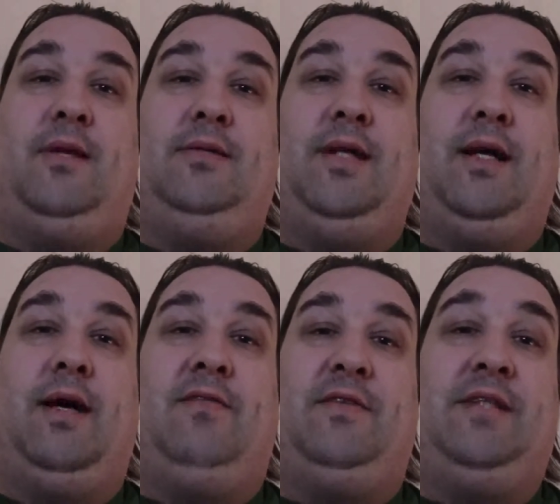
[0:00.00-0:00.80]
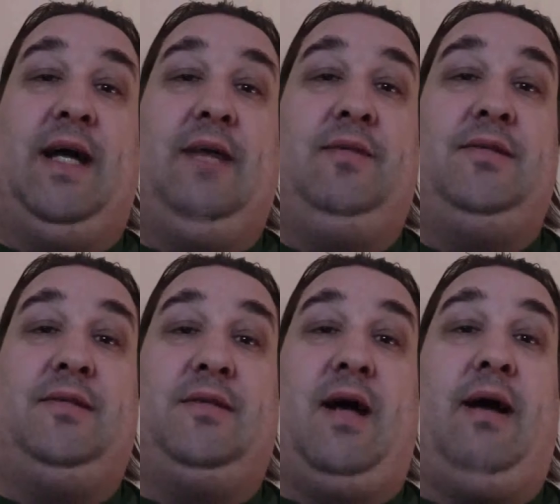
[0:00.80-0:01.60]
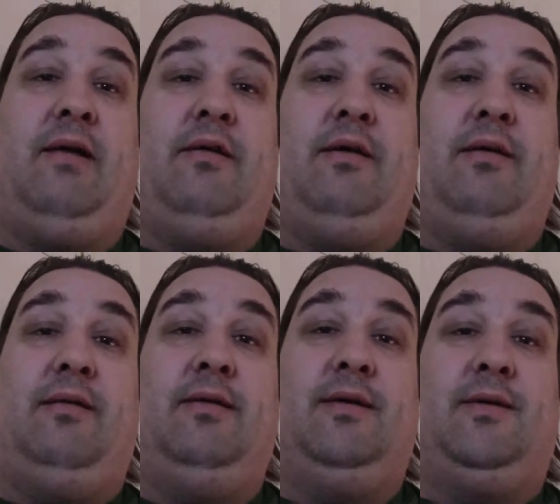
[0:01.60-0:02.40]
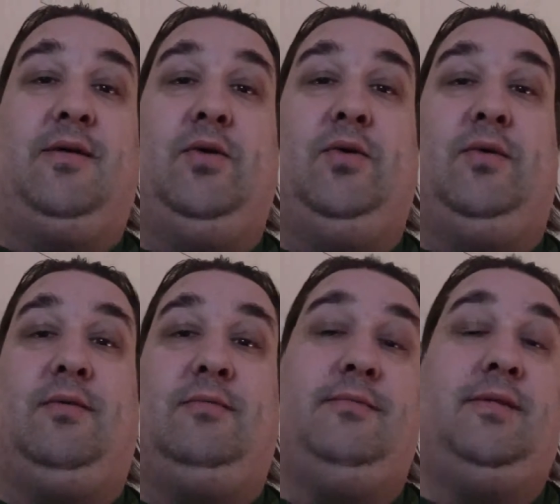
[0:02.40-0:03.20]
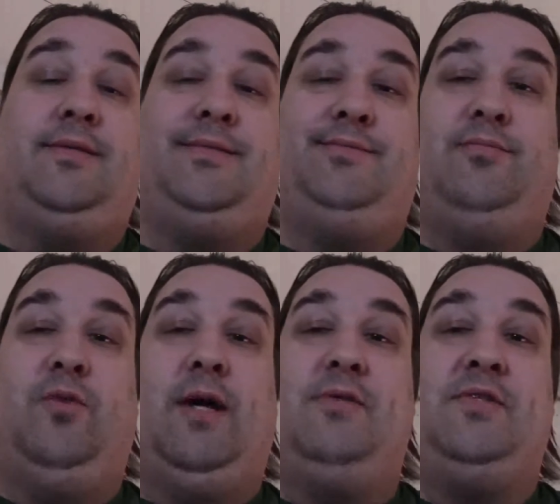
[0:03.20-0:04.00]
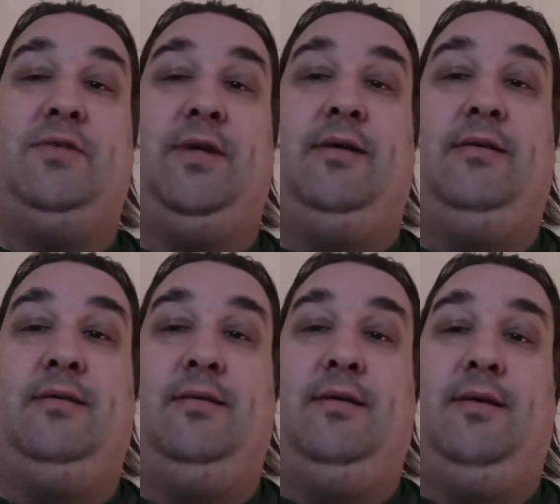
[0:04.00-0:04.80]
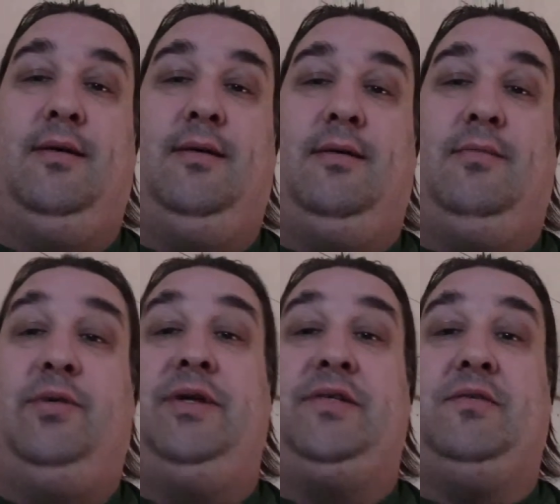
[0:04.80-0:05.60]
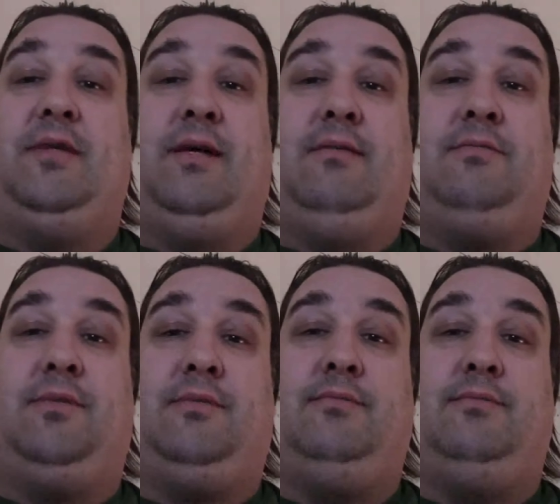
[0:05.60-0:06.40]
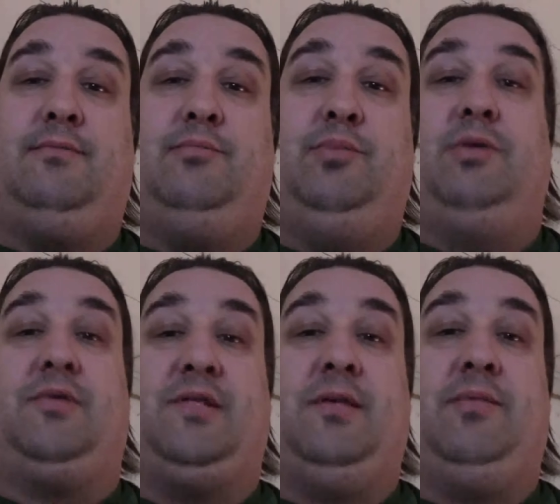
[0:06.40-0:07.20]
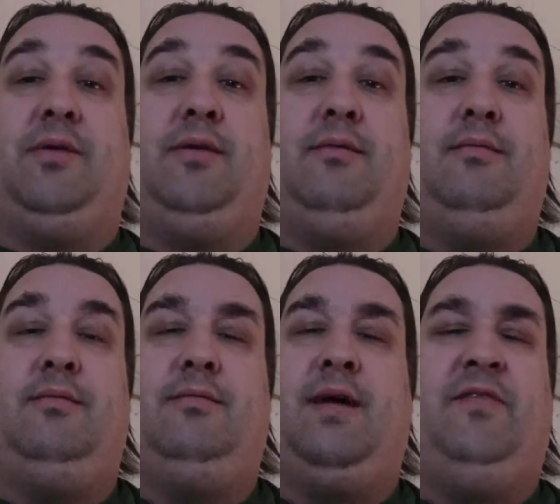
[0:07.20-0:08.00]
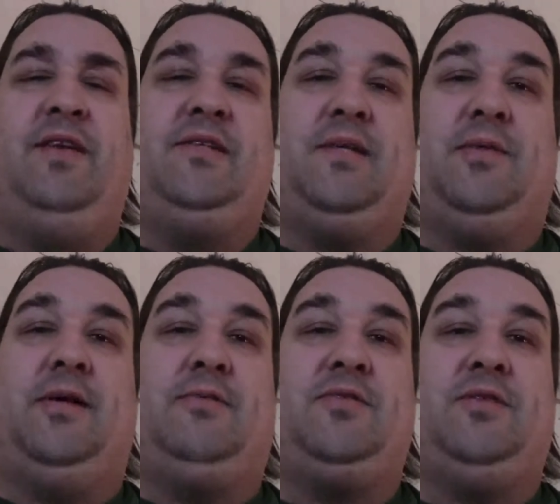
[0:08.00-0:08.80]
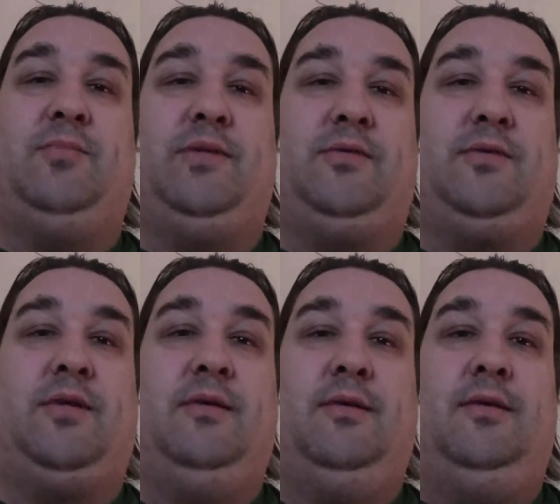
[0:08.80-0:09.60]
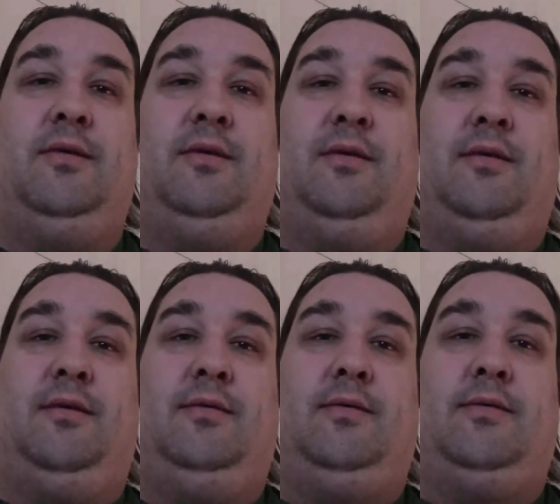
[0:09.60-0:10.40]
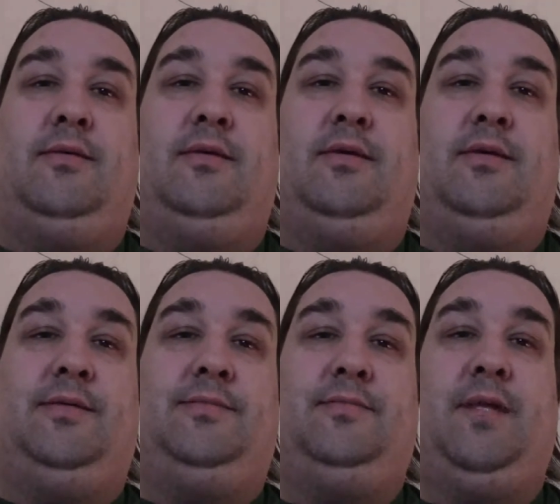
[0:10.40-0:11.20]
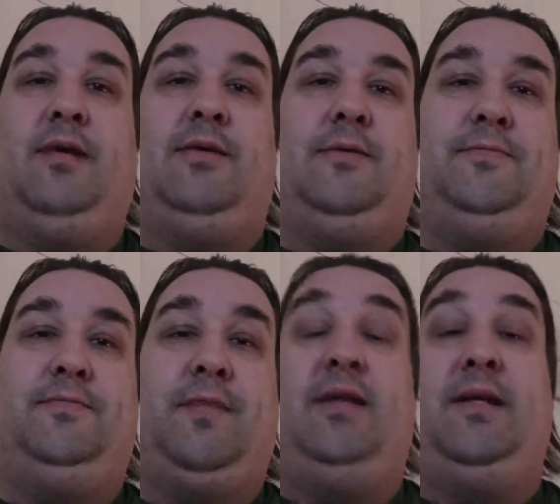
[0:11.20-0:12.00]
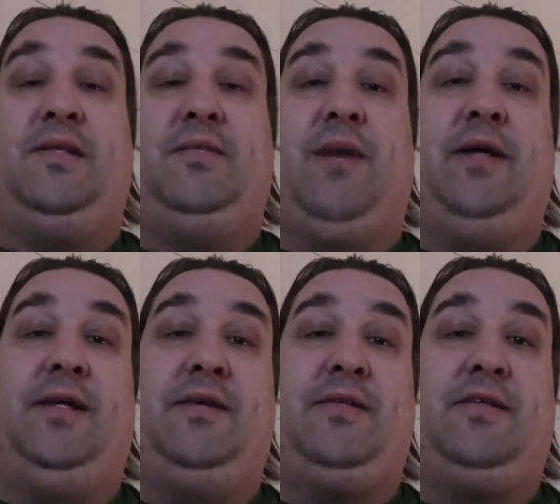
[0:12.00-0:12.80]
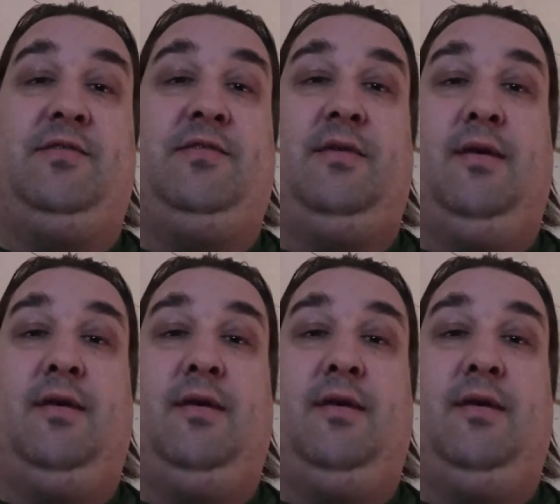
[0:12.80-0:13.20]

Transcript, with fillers: dug out for diamonds, iron, and uh, coal. That's what I was doing. Pretty soon I'll build something. I'll find something else to build. Or, um, I don't know. And then some ideas of